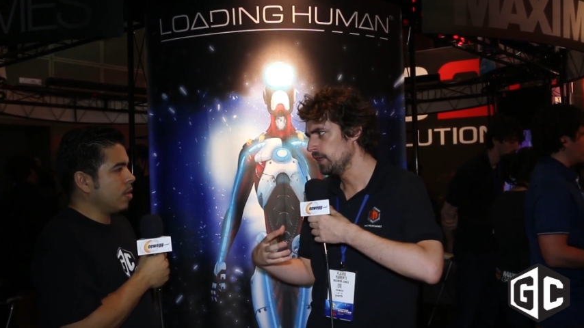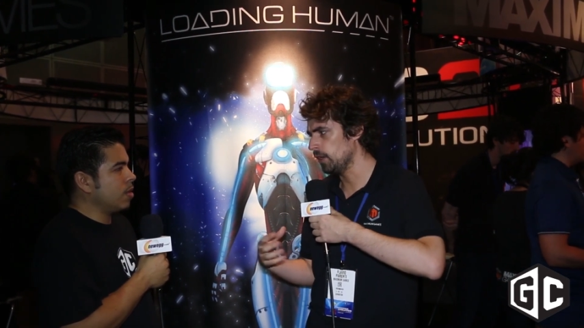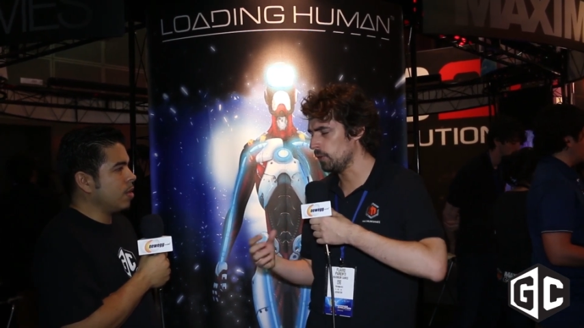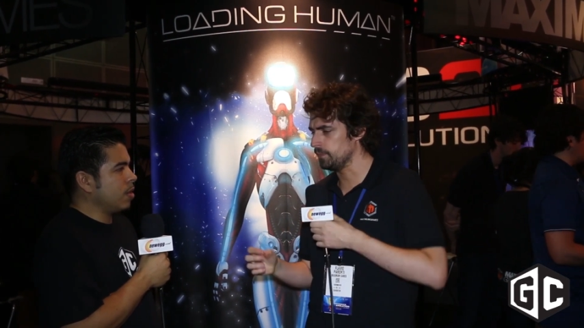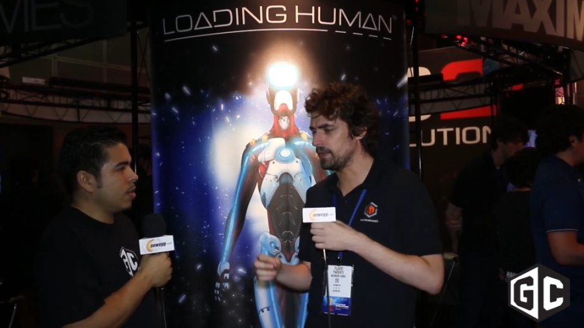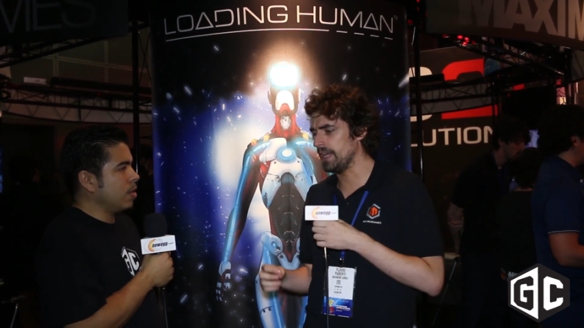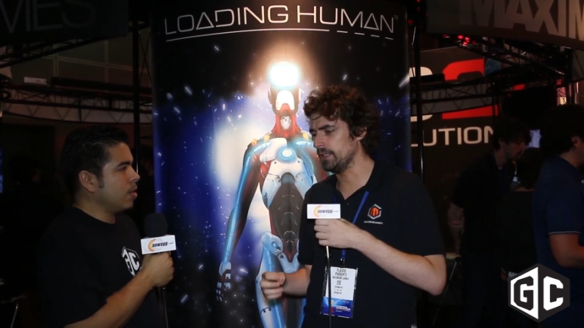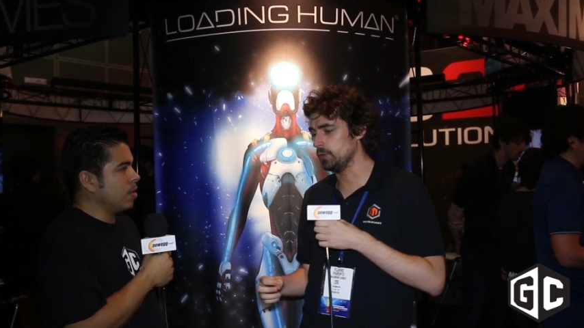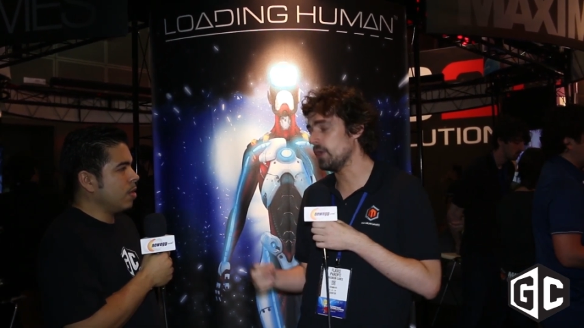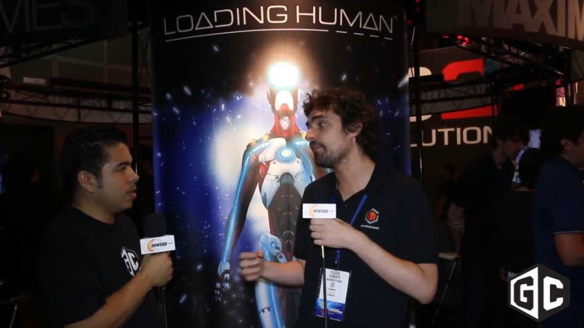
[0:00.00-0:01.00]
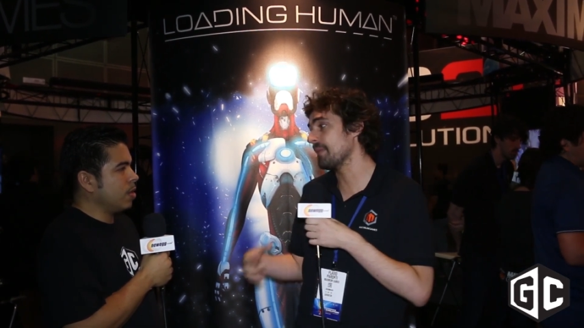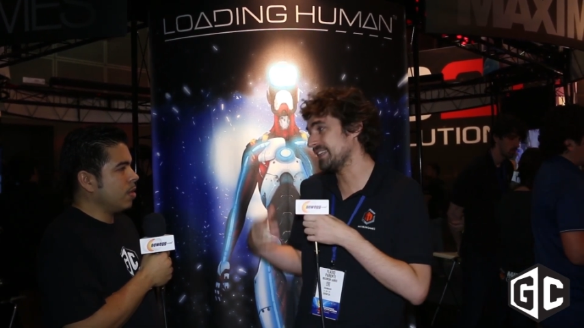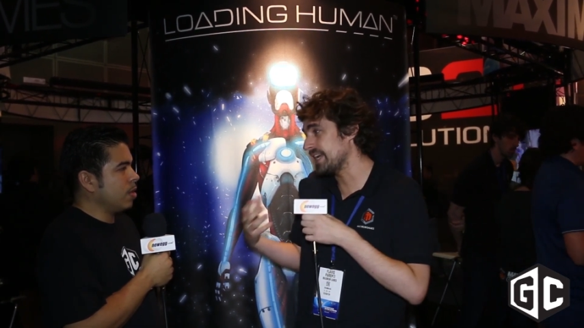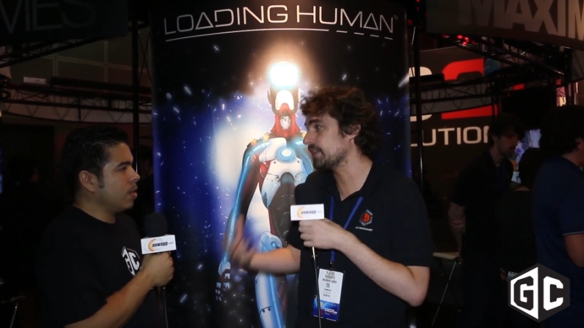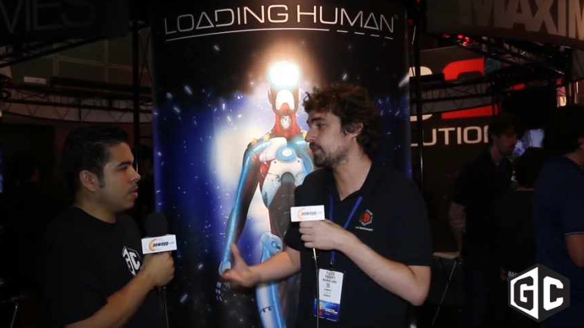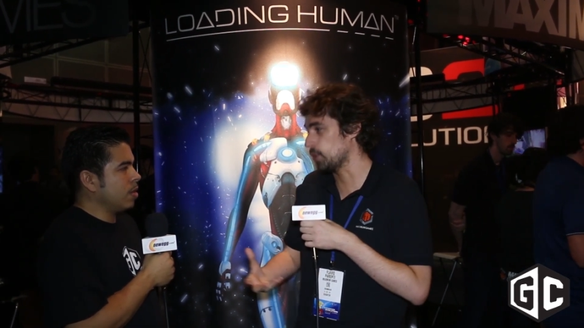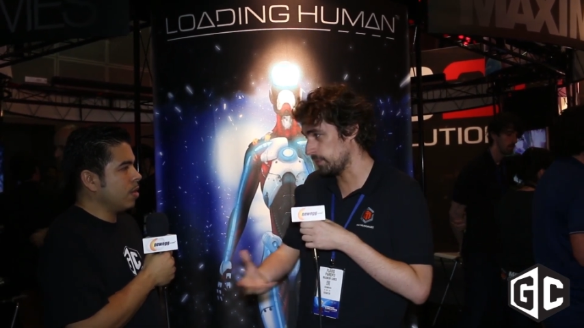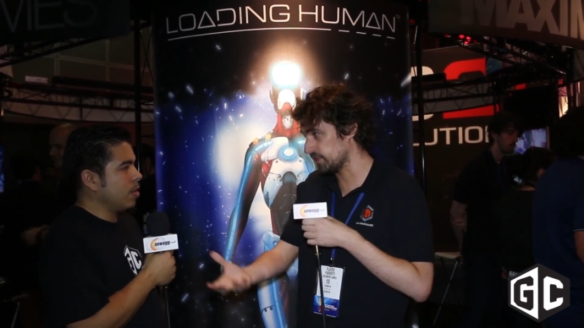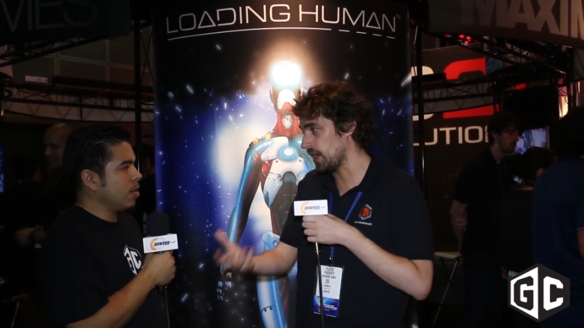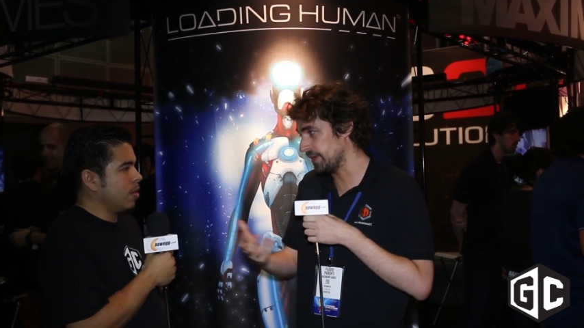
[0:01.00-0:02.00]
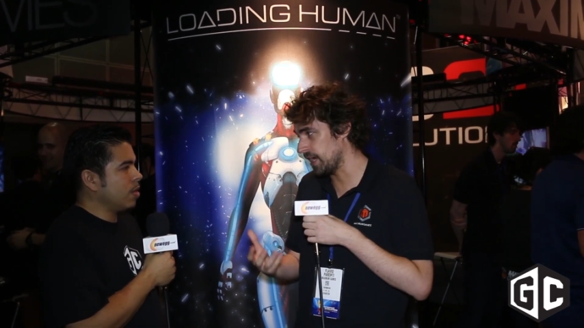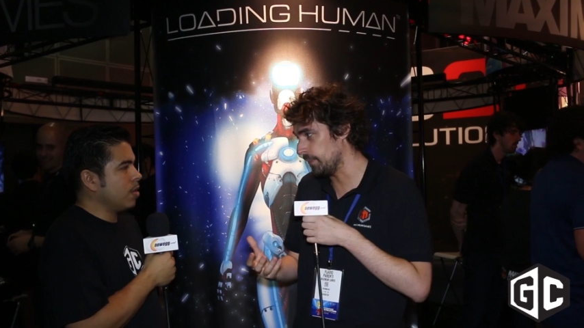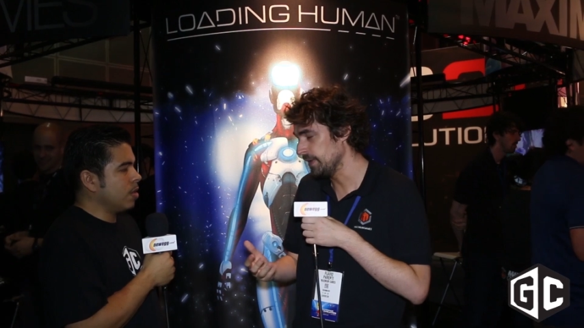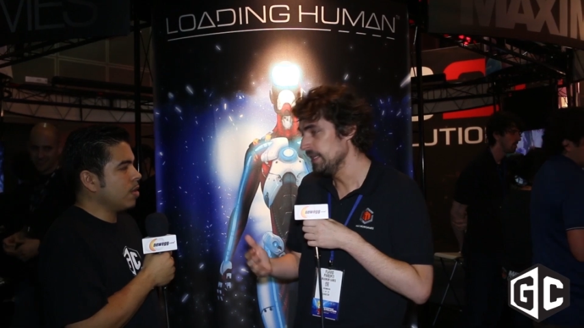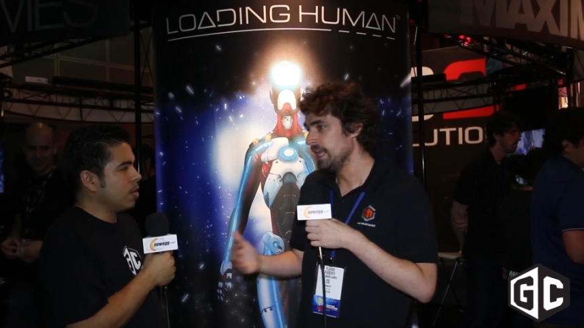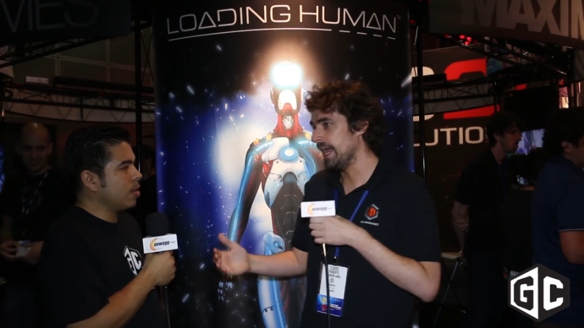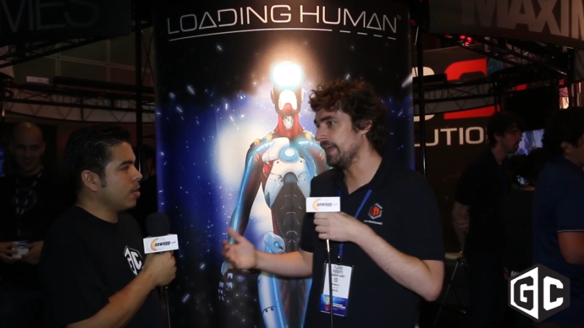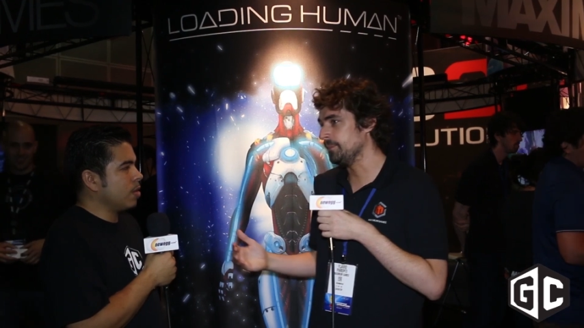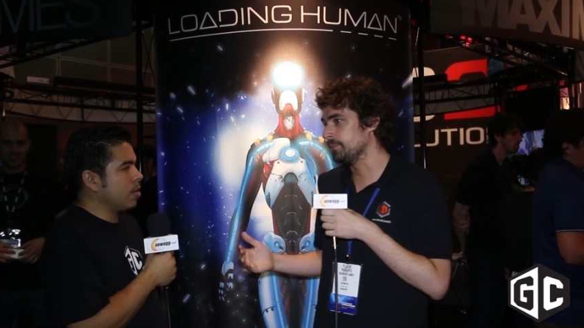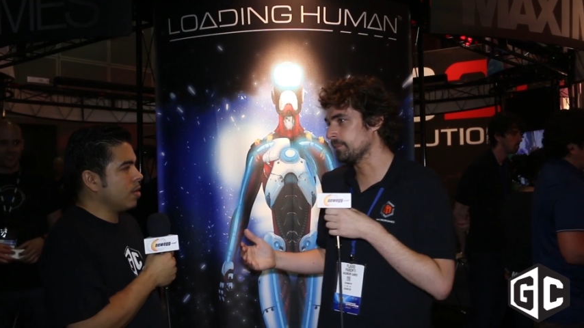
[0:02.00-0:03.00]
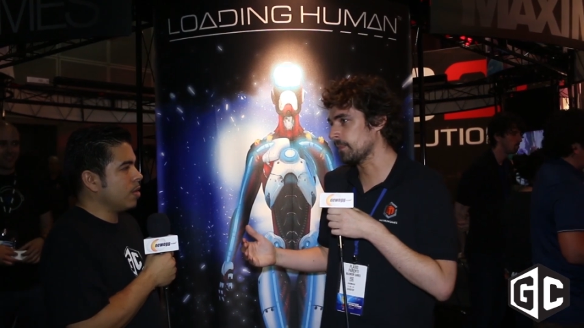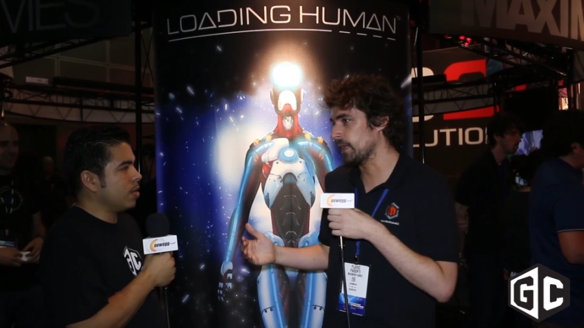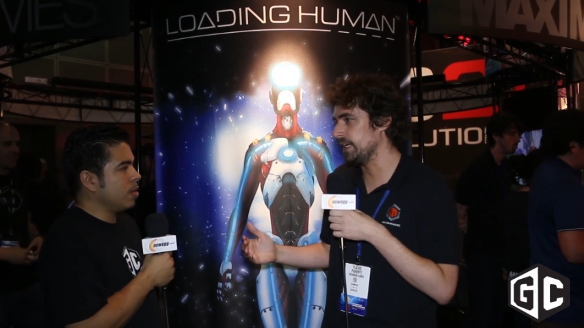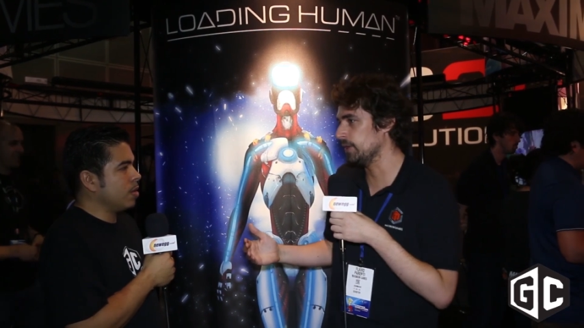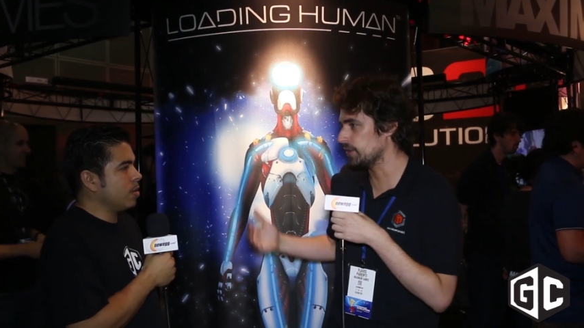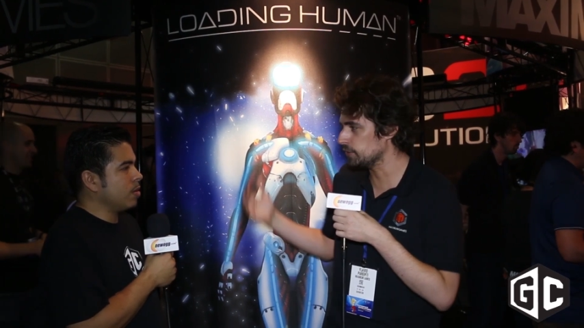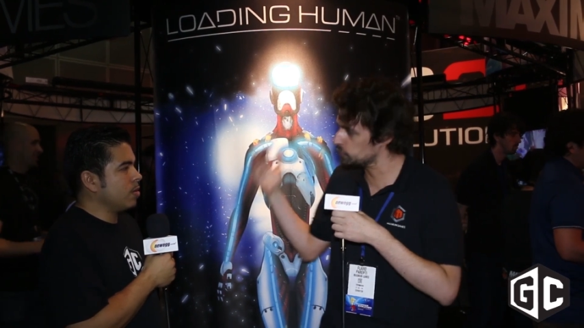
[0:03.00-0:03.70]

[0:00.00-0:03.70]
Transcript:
Speaker 1: Oh, and you have magnetic storms coming up. And in order